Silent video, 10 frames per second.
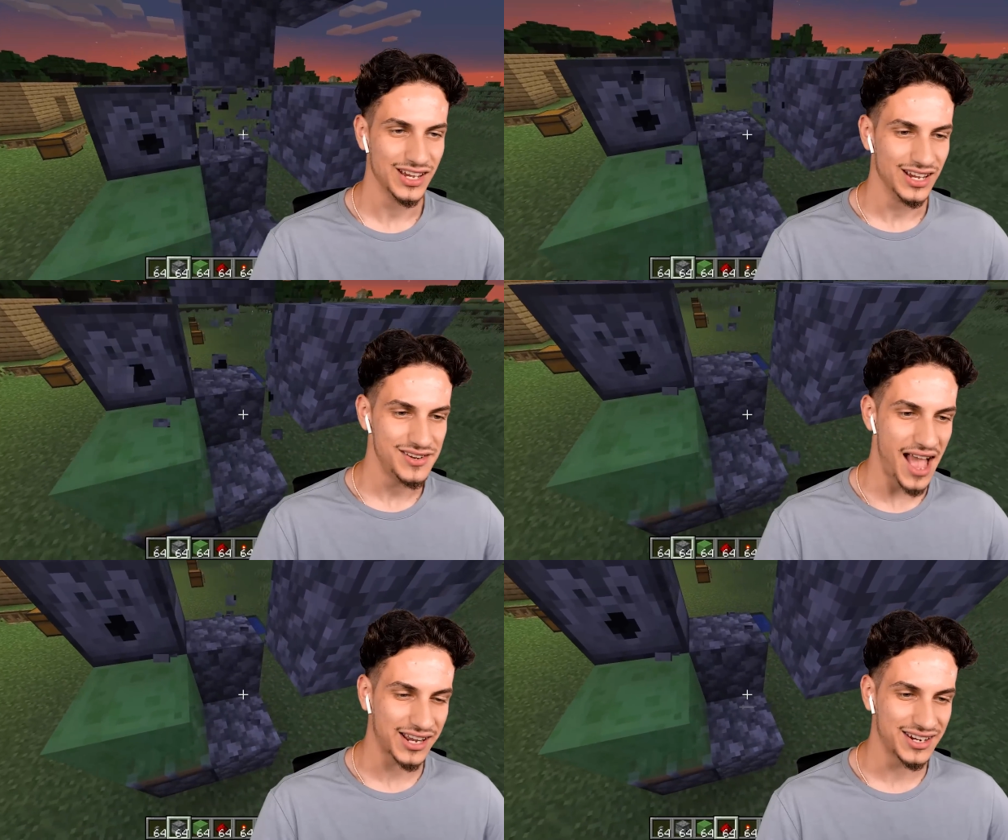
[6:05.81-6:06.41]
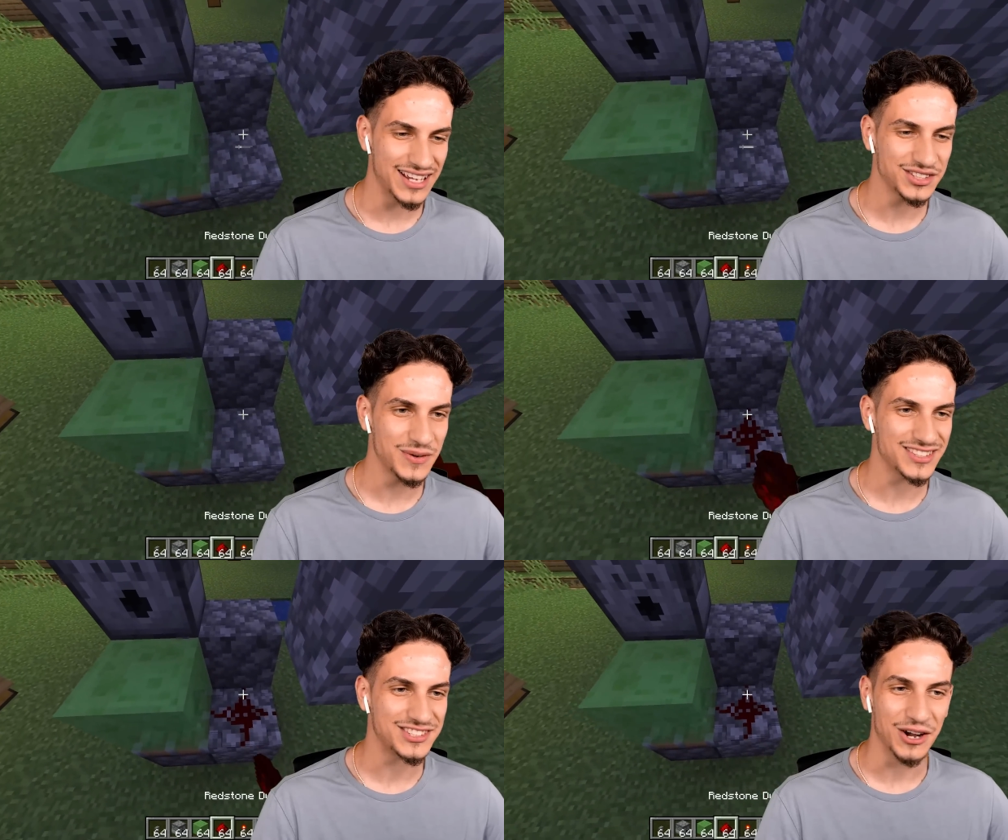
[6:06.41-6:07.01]
Now connect the
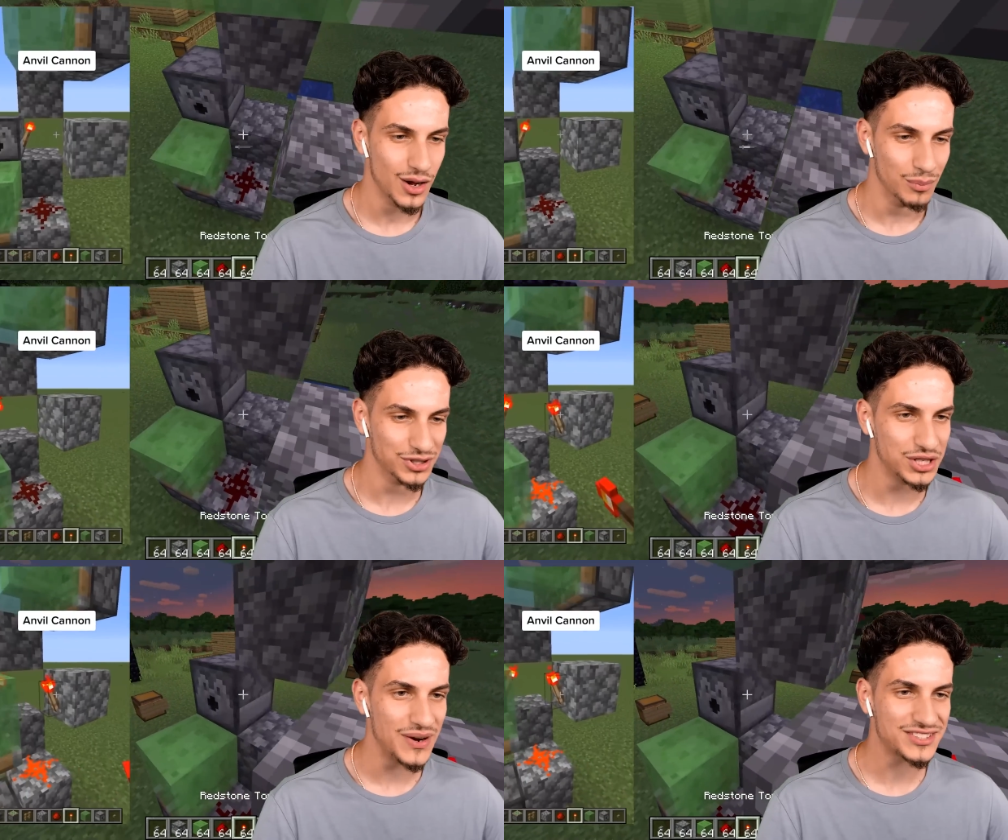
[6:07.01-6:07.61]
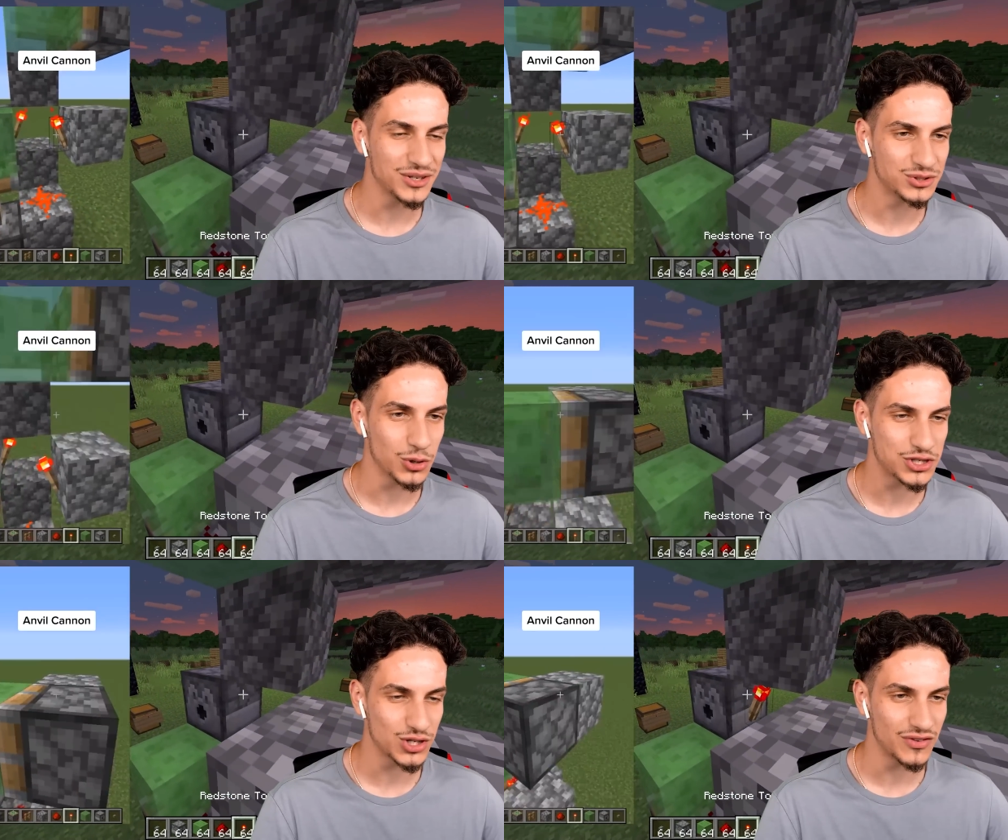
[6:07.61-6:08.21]
redstone, put the redstone
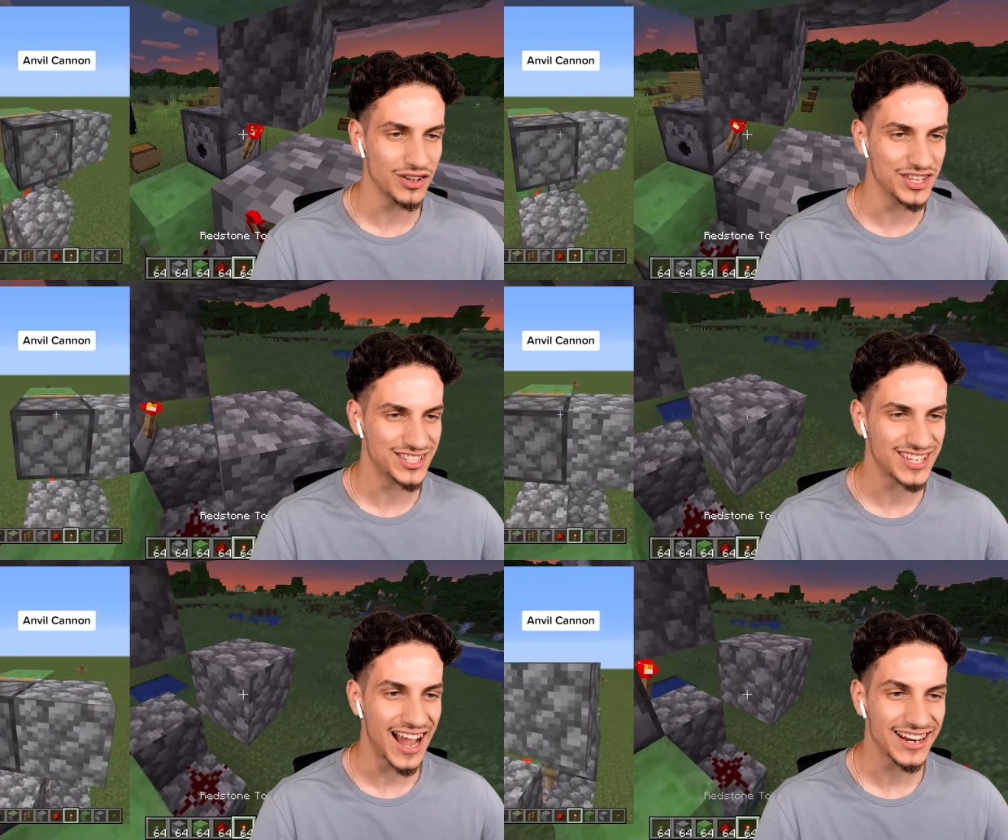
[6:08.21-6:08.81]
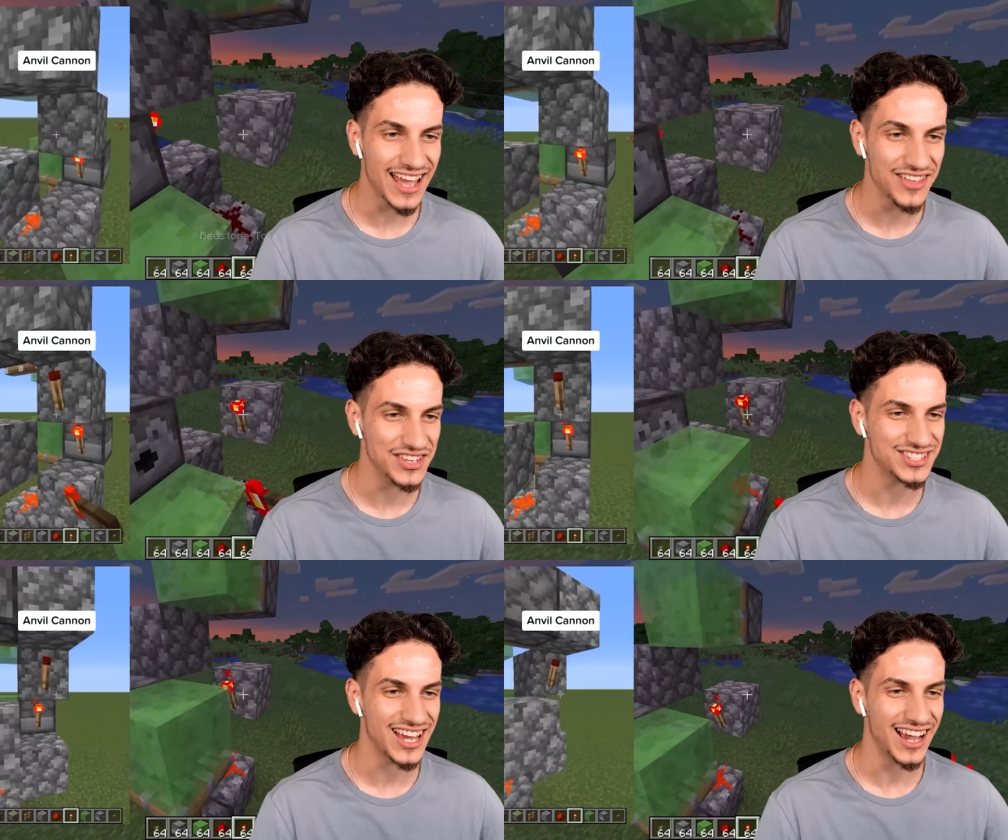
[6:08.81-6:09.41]
torches over on this side and this side.